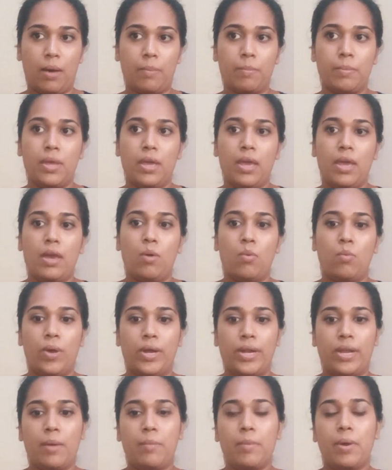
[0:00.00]
up.
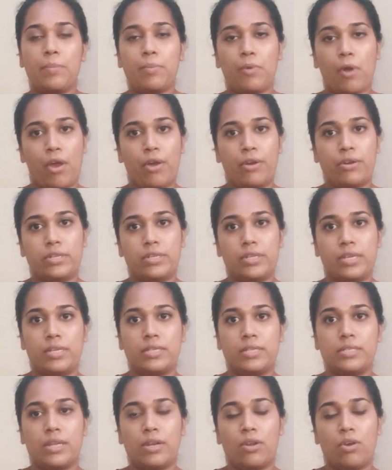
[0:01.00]
What are my
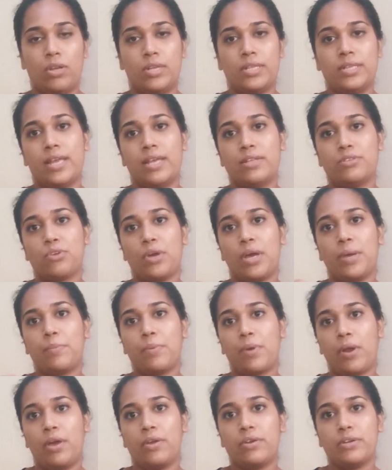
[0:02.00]
priorities and all of that. So I
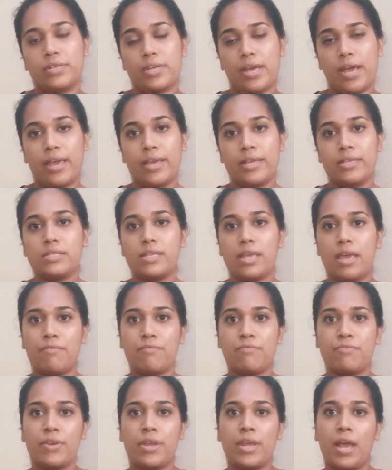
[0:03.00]
prioritize
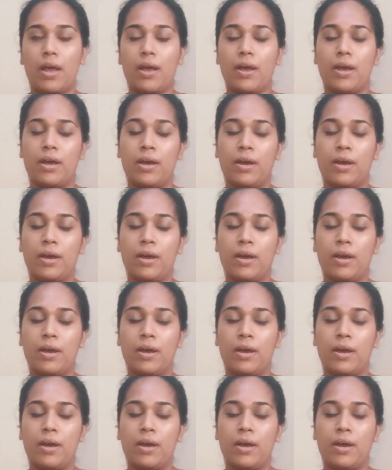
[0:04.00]
every